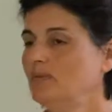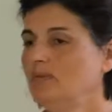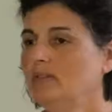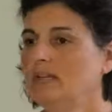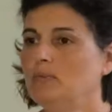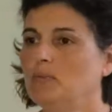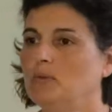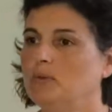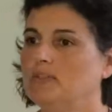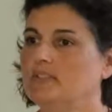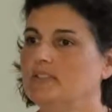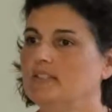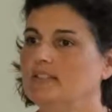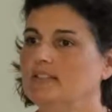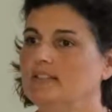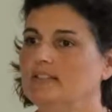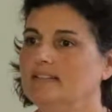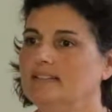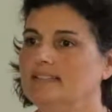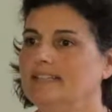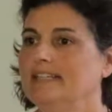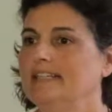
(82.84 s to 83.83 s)
when was it?
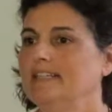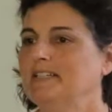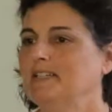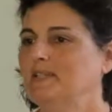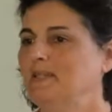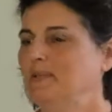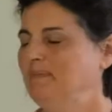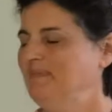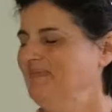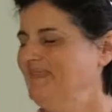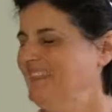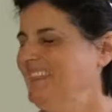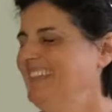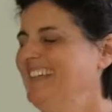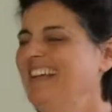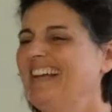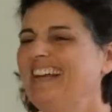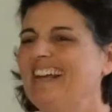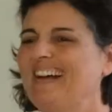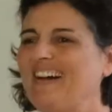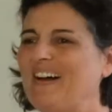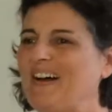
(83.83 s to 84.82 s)
6.
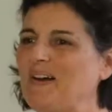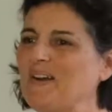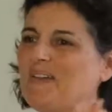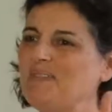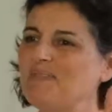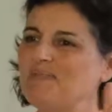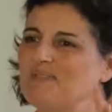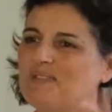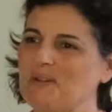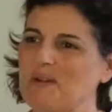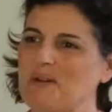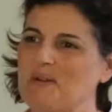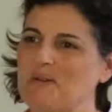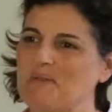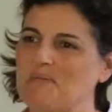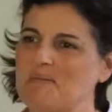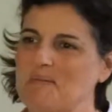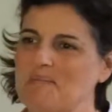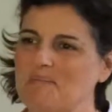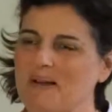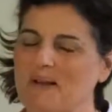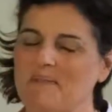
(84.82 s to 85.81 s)
I'm trying to
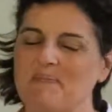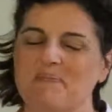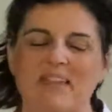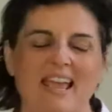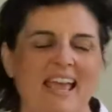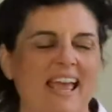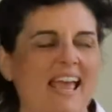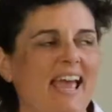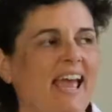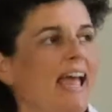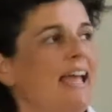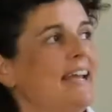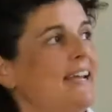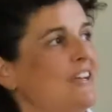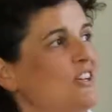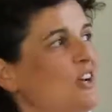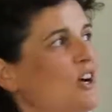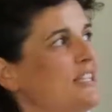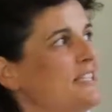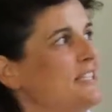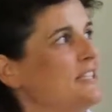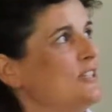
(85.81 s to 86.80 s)
remember. In
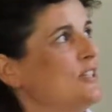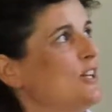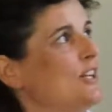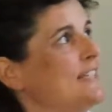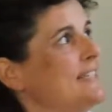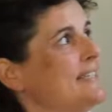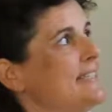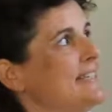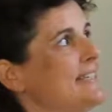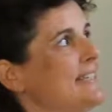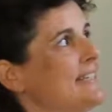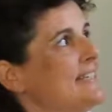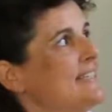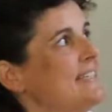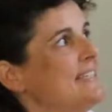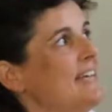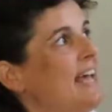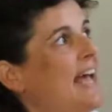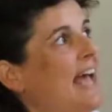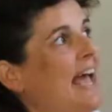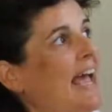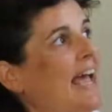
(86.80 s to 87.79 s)
1996,
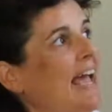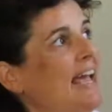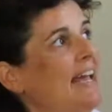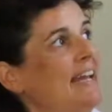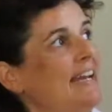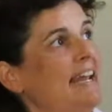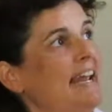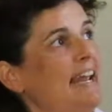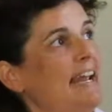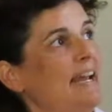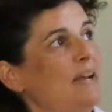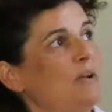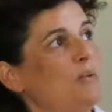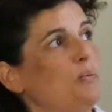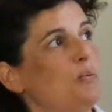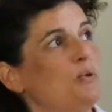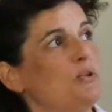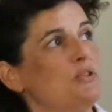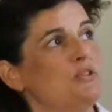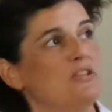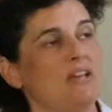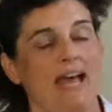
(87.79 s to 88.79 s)
and it
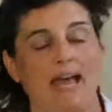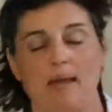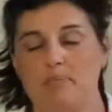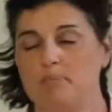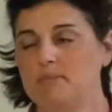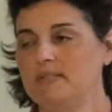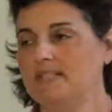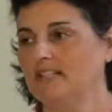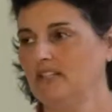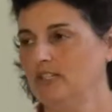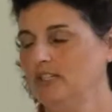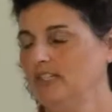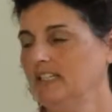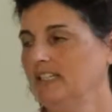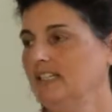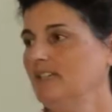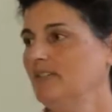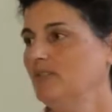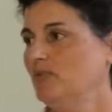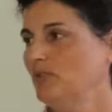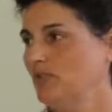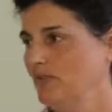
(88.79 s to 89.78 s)
was
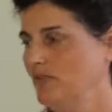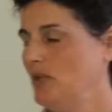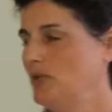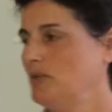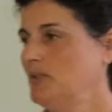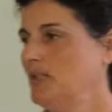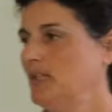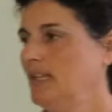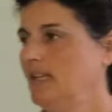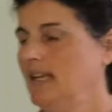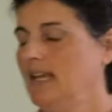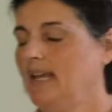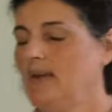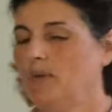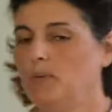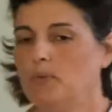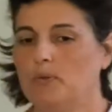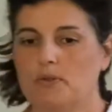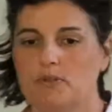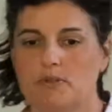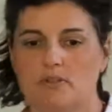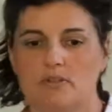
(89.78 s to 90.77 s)
absolutely revolting. It
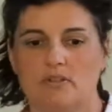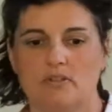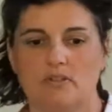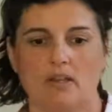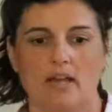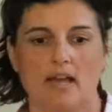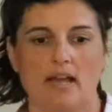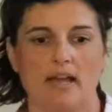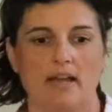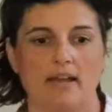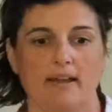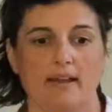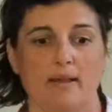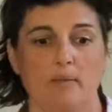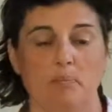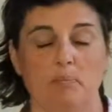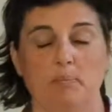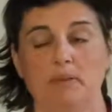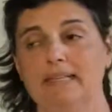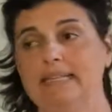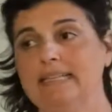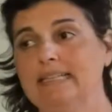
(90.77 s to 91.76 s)
was
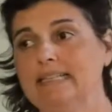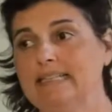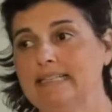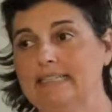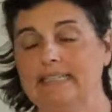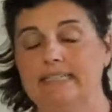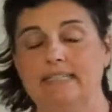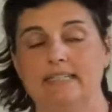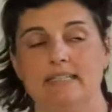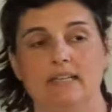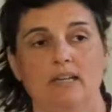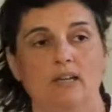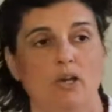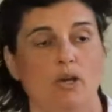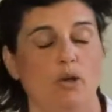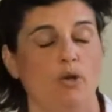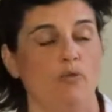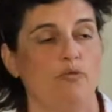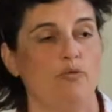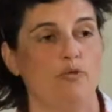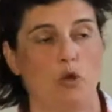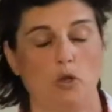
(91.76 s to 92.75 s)
completely
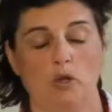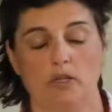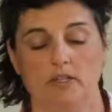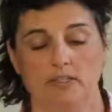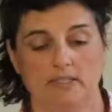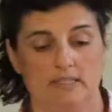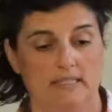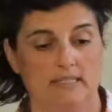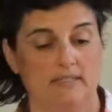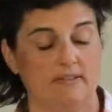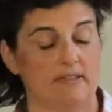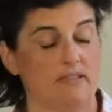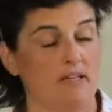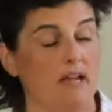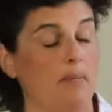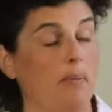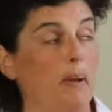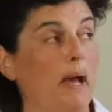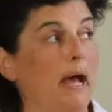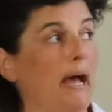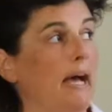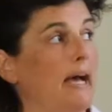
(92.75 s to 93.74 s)
fallen
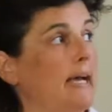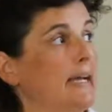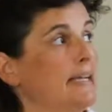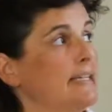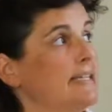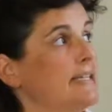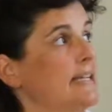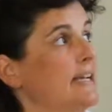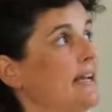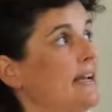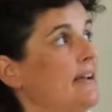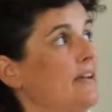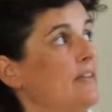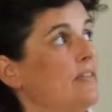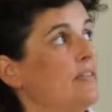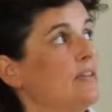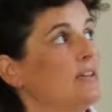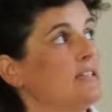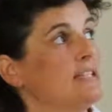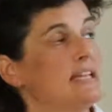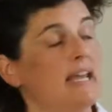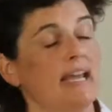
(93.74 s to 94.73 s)
apart.
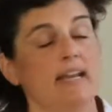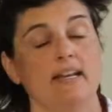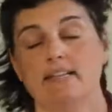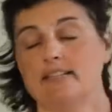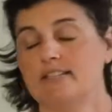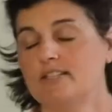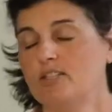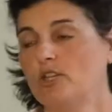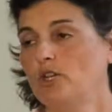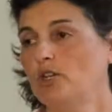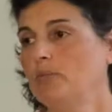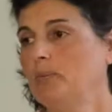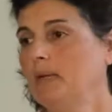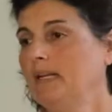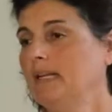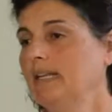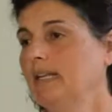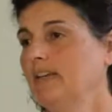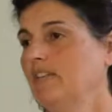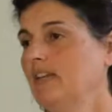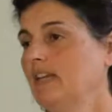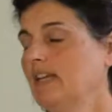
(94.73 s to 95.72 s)
The tenants who'd
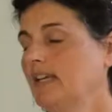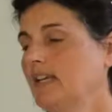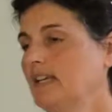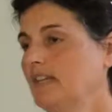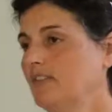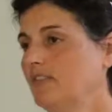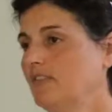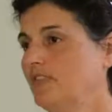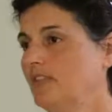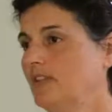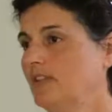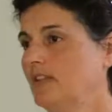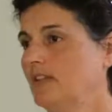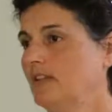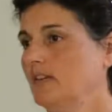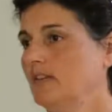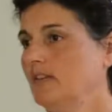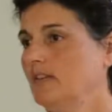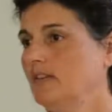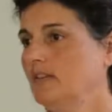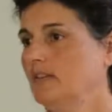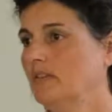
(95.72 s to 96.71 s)
been living in it for
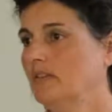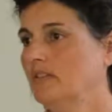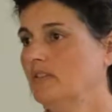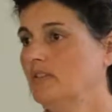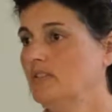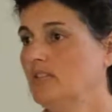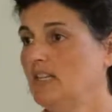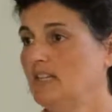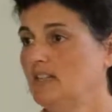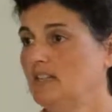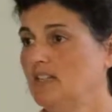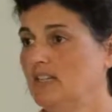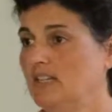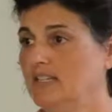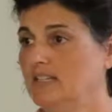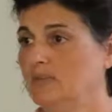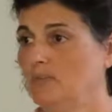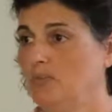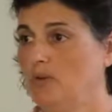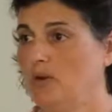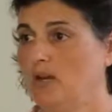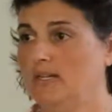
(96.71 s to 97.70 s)
the 6
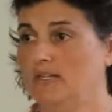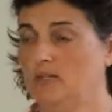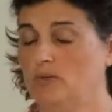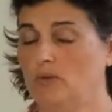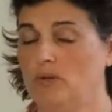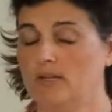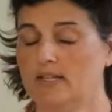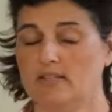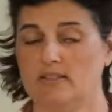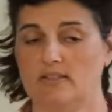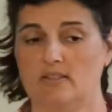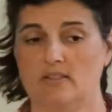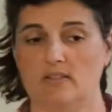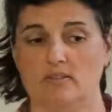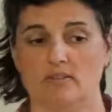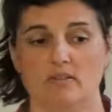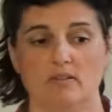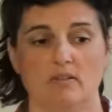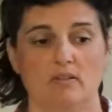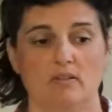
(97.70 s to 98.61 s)
years prior to us